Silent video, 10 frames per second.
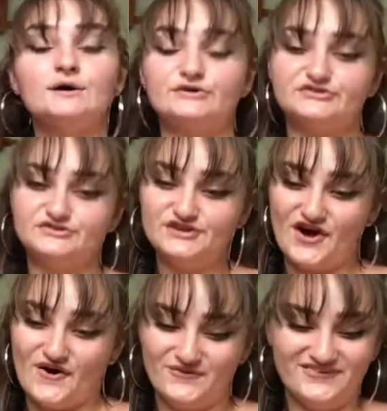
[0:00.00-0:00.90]

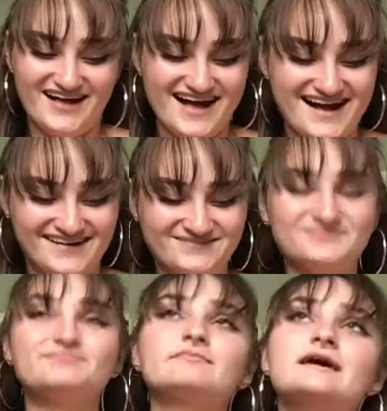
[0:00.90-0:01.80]
So,
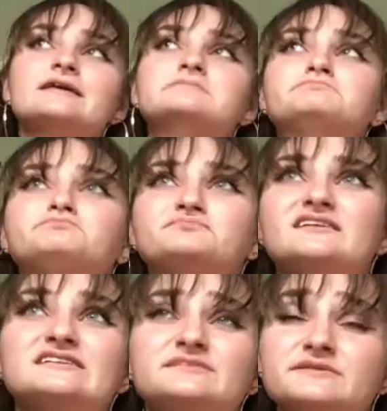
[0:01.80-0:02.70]
my
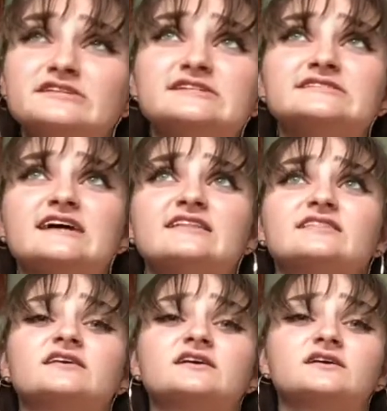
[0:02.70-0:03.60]
experience at
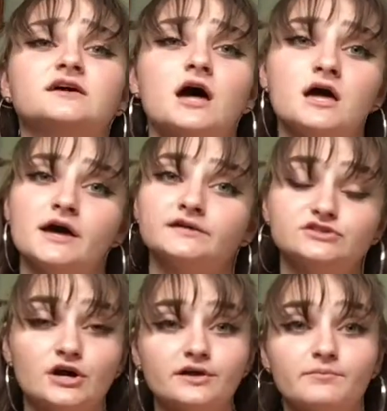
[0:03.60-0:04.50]
the
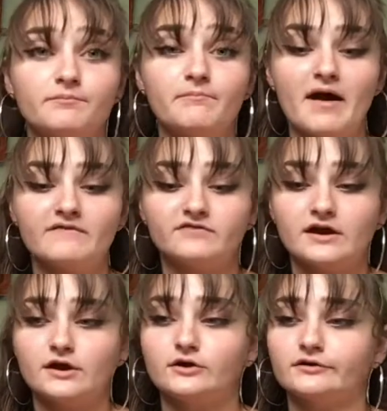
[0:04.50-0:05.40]
exotic pet
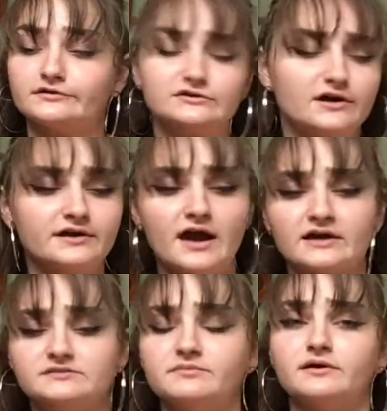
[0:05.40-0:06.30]
fair or exotic
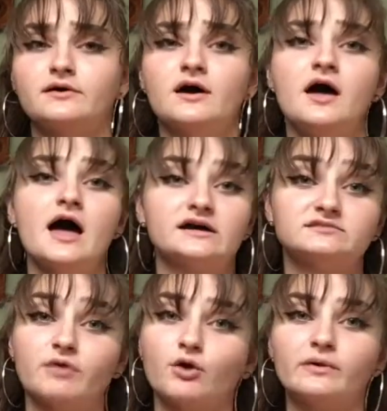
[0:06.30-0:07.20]

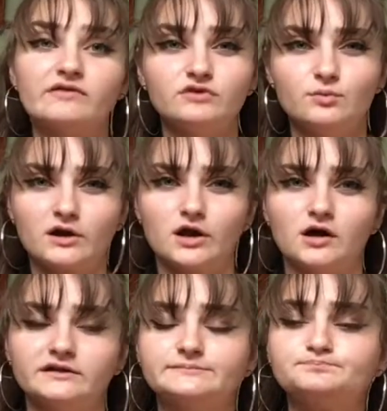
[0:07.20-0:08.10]
expo, whatever you want to
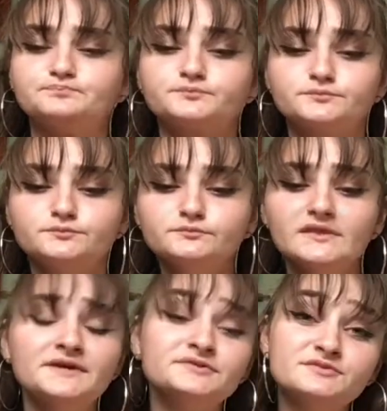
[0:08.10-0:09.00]
call it,
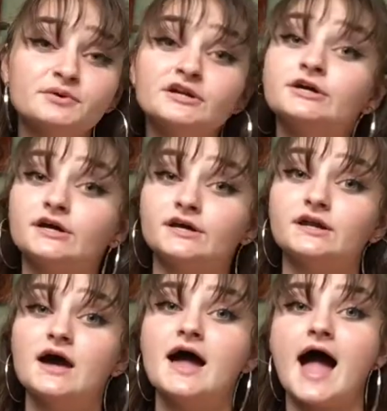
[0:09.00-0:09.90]
it was pretty good
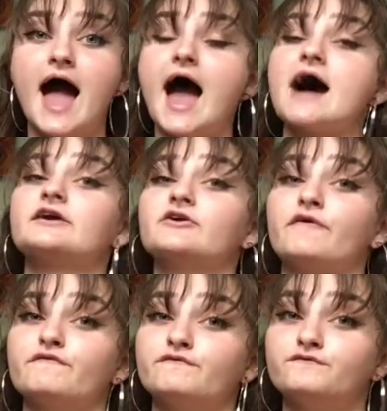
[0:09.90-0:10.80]
at
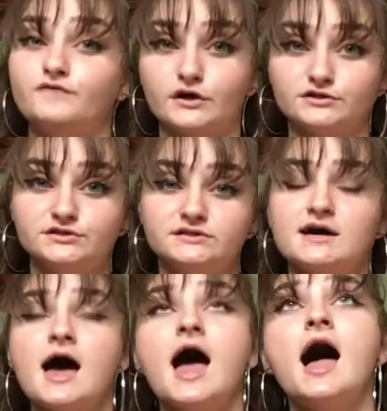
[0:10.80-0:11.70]
first.
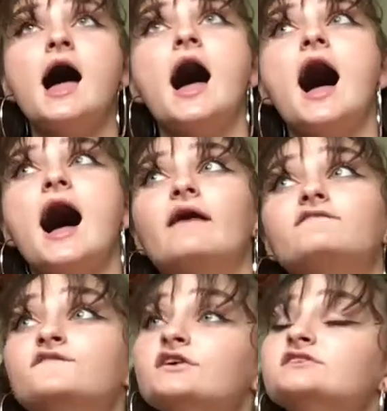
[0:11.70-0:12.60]
At
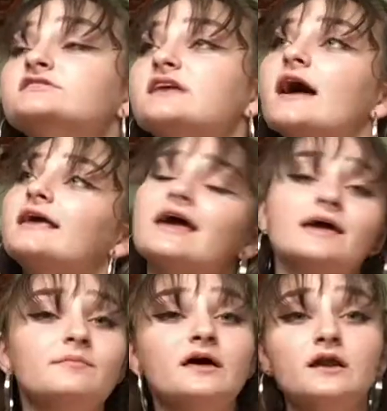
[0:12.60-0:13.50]
first, I
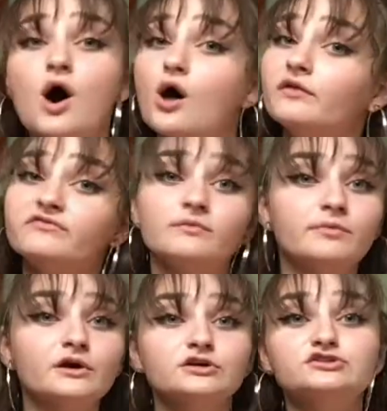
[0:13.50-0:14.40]
came in, all of the
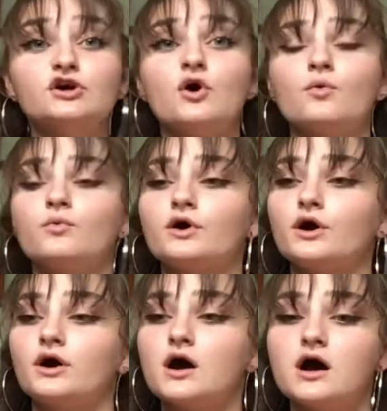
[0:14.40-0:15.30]
birds
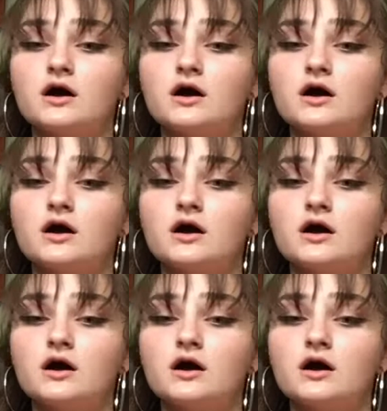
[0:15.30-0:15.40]
were,